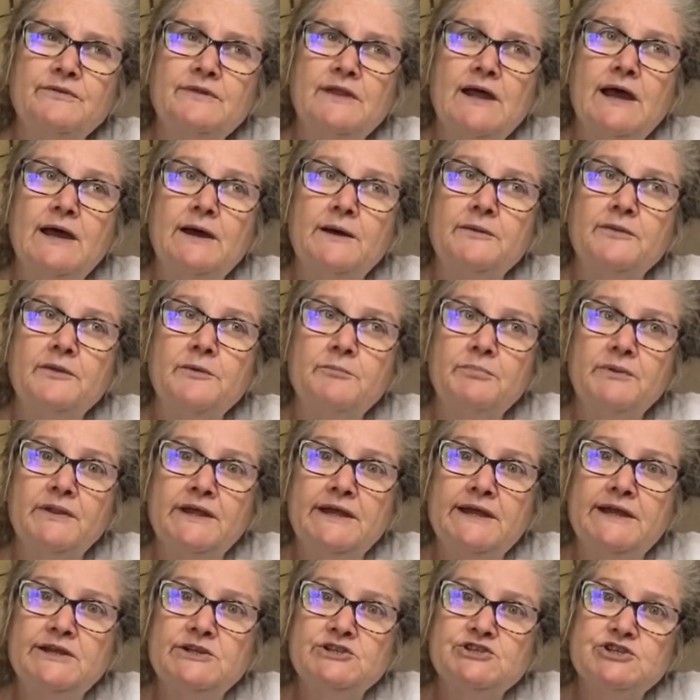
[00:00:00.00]
the
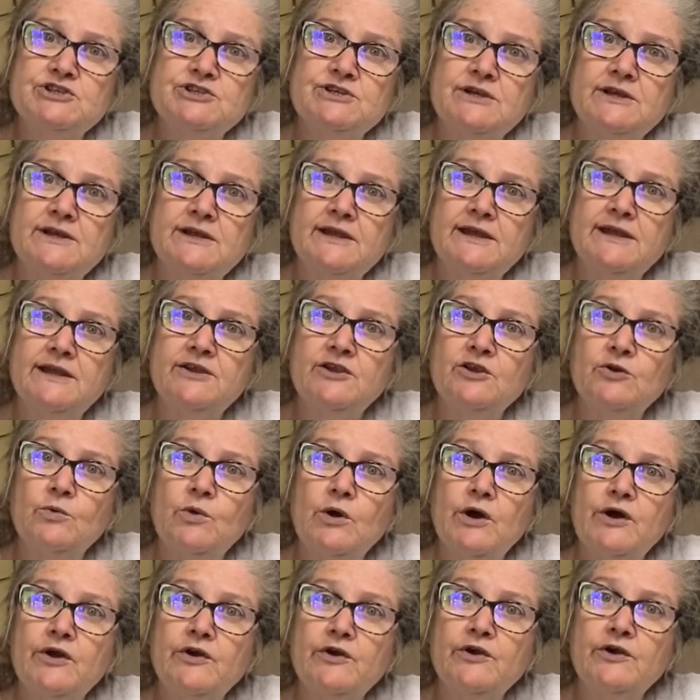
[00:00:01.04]
bleach in your
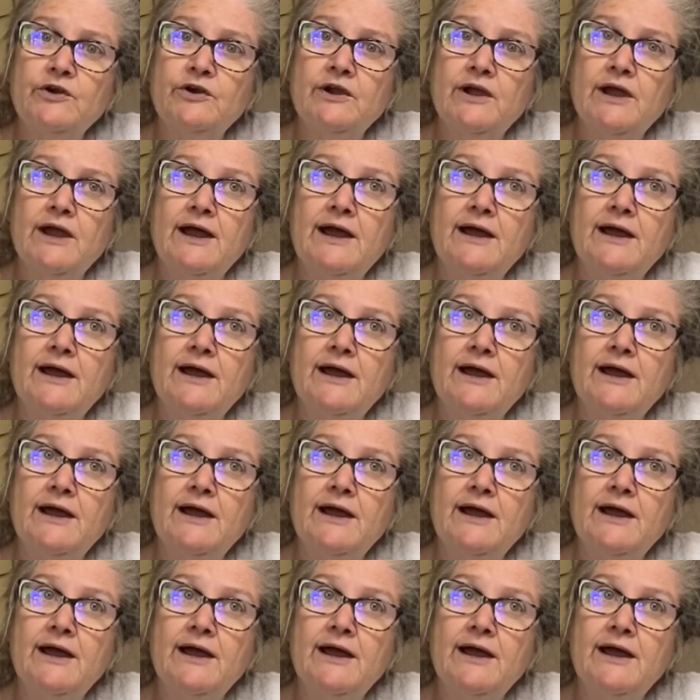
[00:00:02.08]
water.